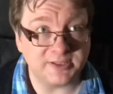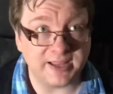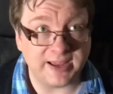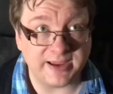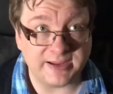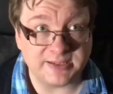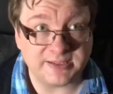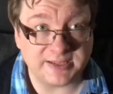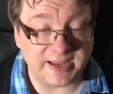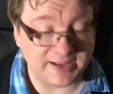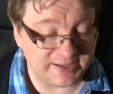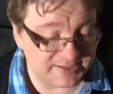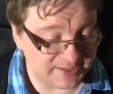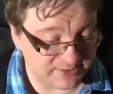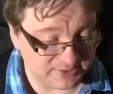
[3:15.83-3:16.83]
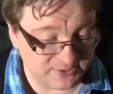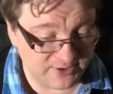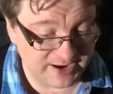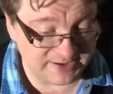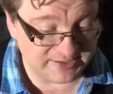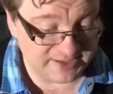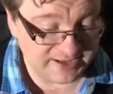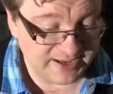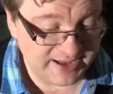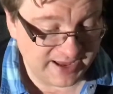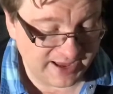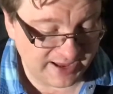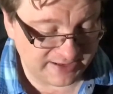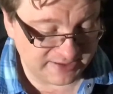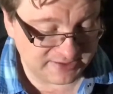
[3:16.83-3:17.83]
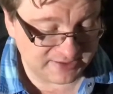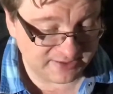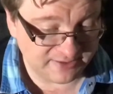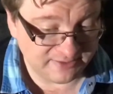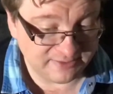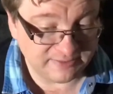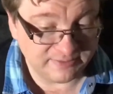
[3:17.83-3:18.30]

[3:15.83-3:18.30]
nice and it sounds great, and it's a